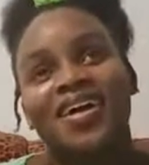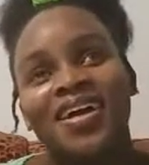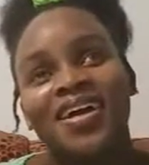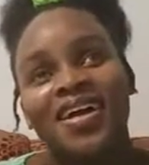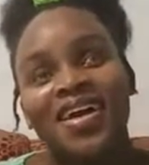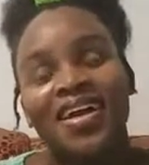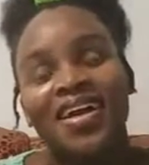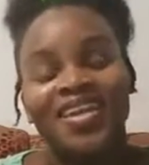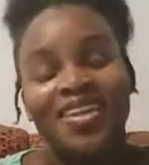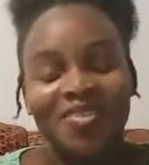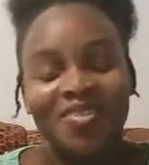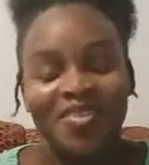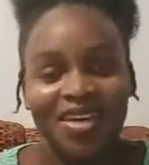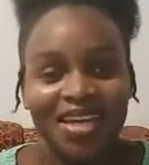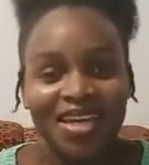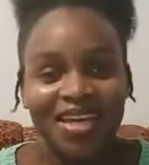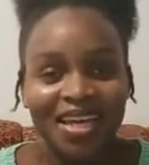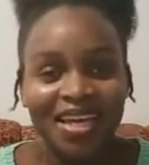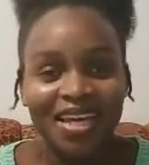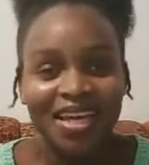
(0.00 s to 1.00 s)
Anyway,
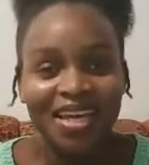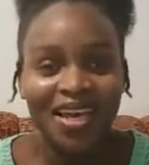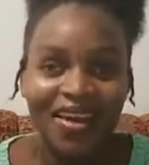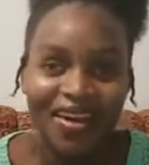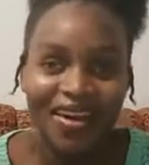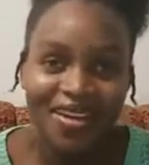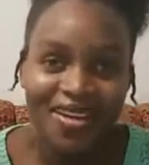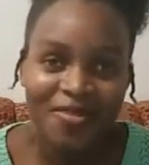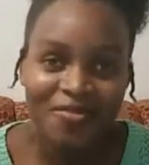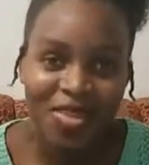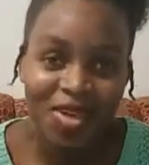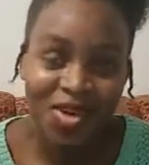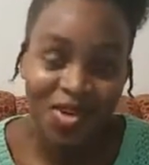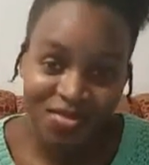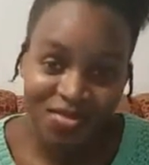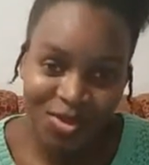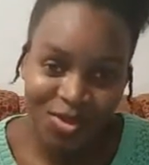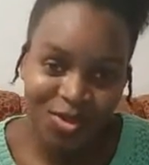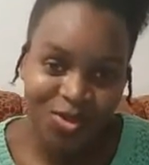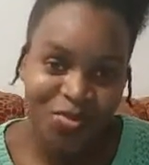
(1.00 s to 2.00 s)
they
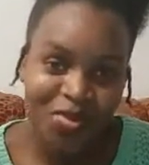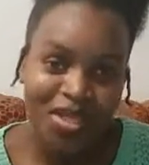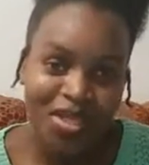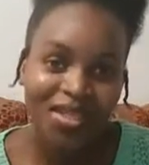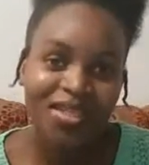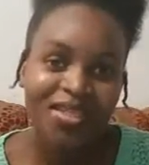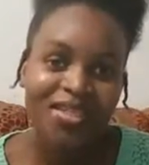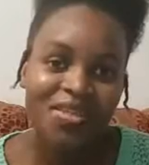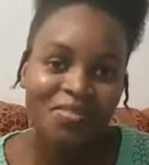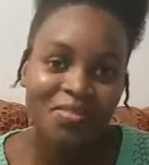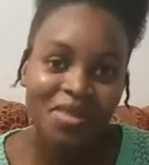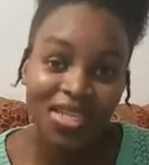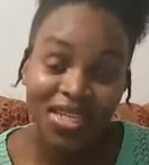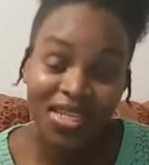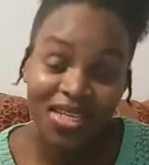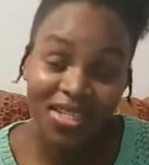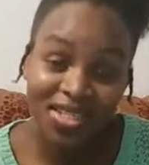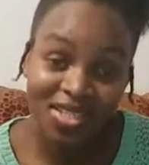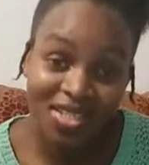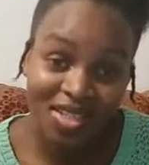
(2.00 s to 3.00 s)
reviewed me. The
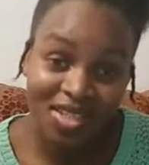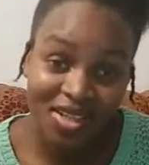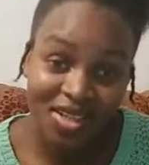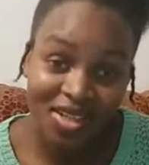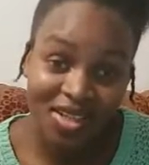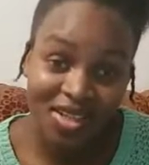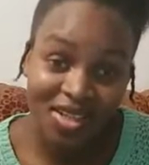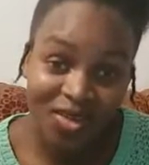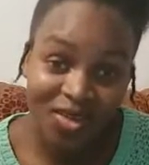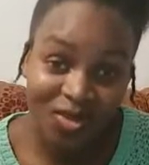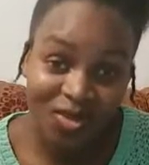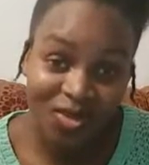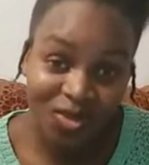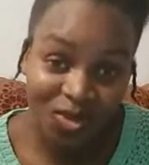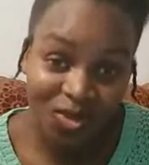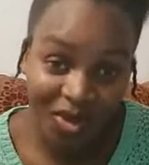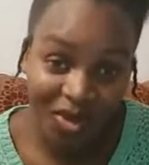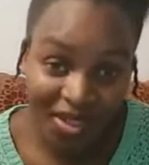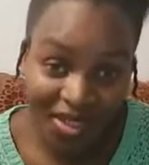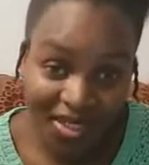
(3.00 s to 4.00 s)
medication worked.
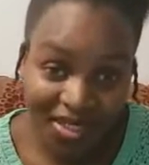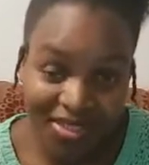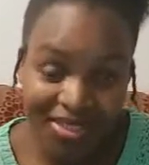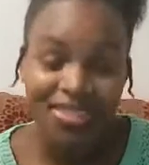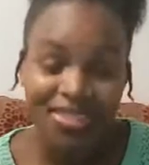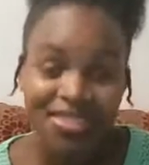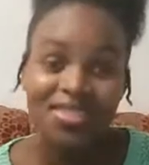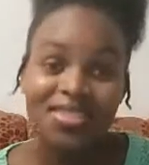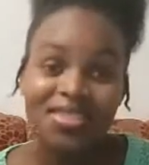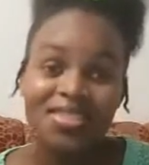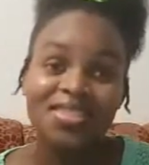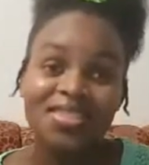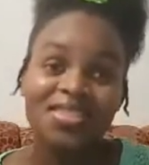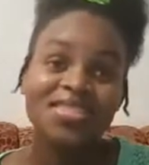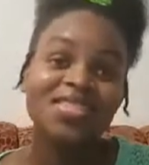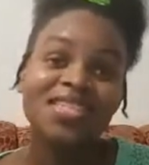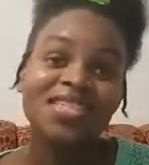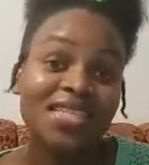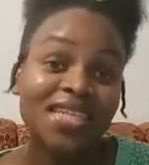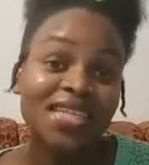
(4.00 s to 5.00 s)
It
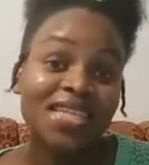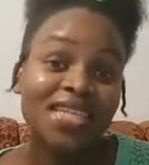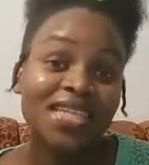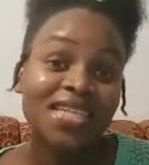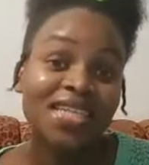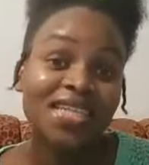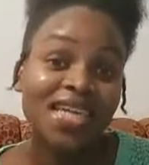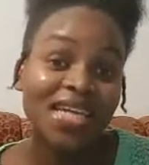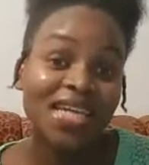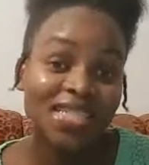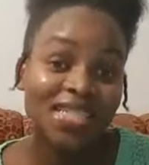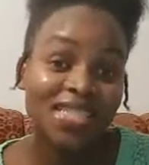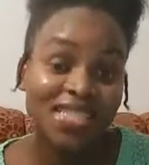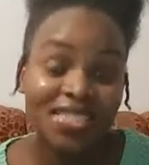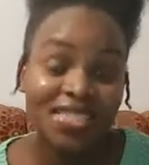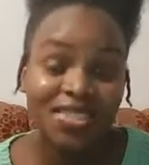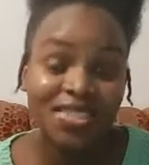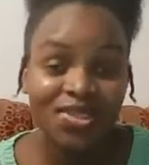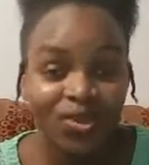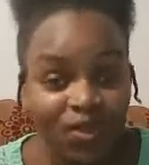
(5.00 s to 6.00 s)
didn't get it to
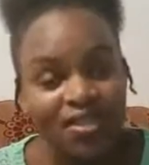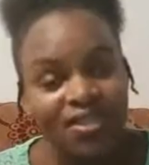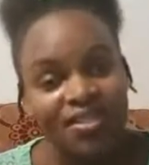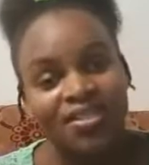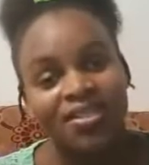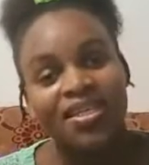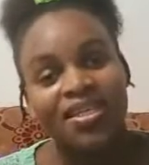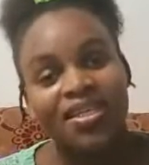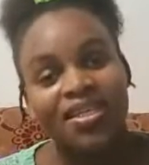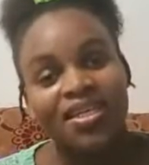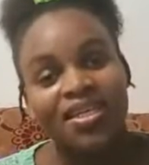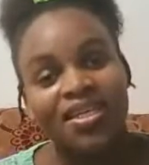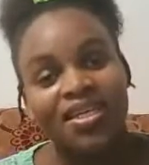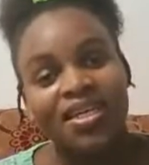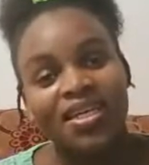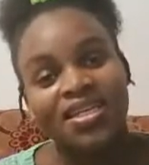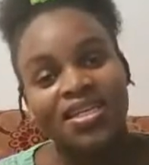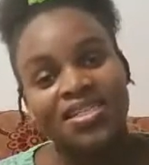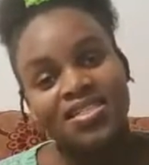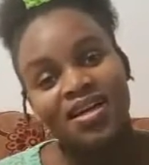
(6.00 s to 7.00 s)
the exact
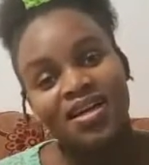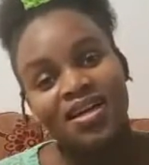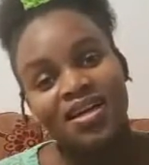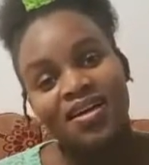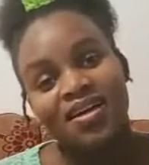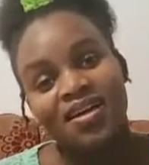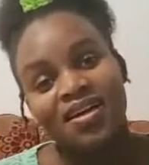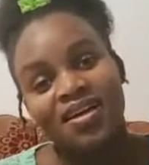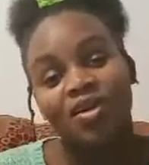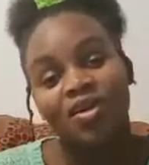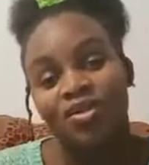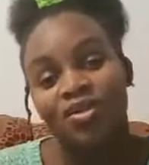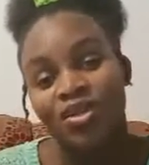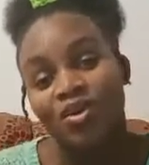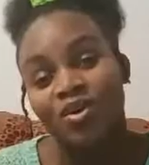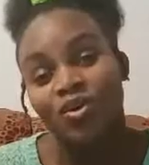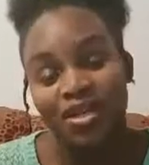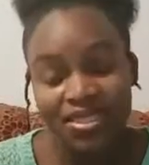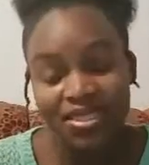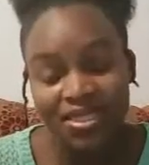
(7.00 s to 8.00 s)
point where they
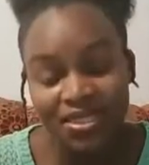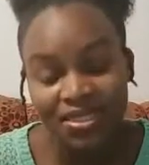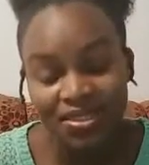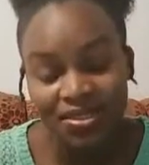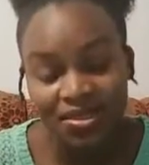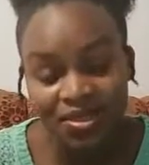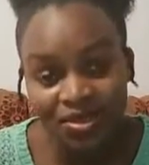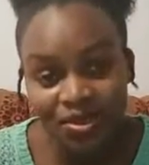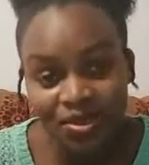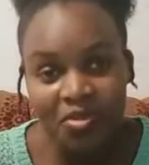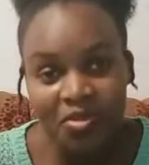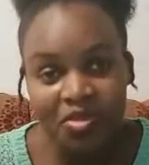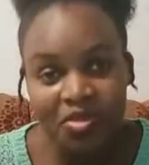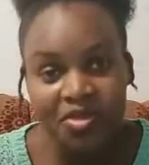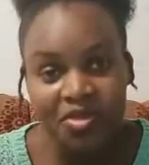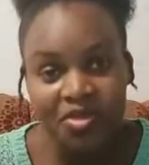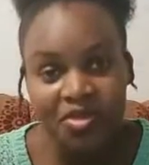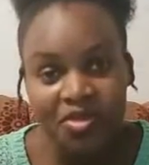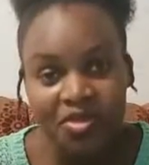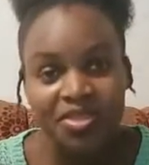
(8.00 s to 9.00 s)
wanted it to go, but
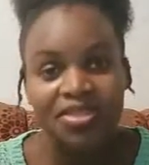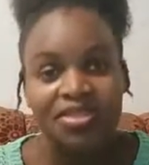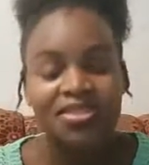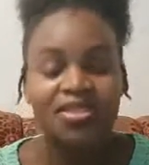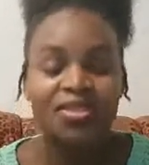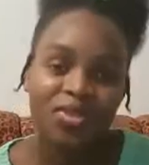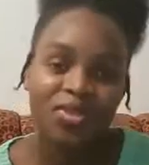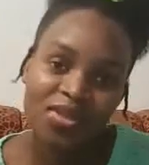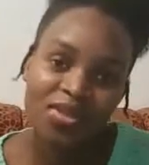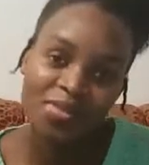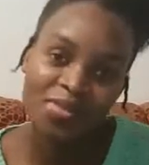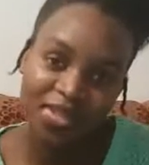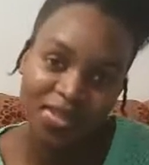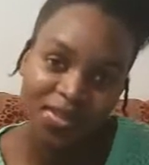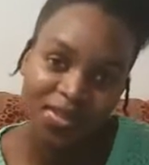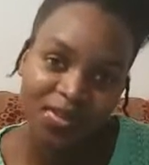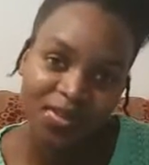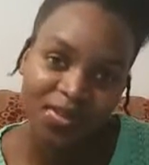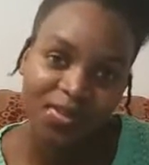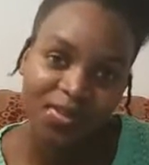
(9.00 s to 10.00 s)
it was coming
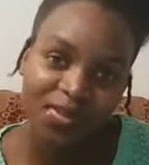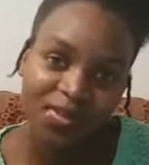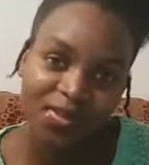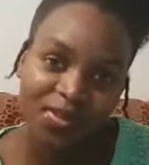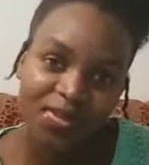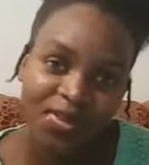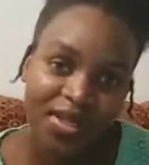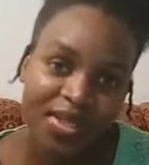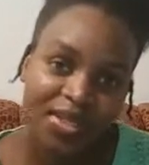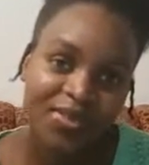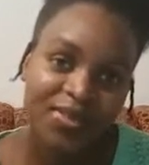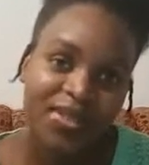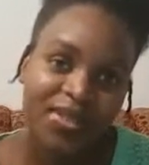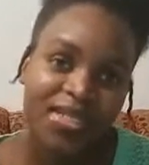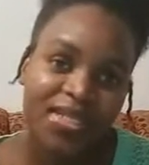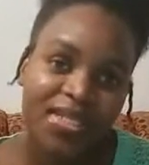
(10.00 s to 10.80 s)
down gradually.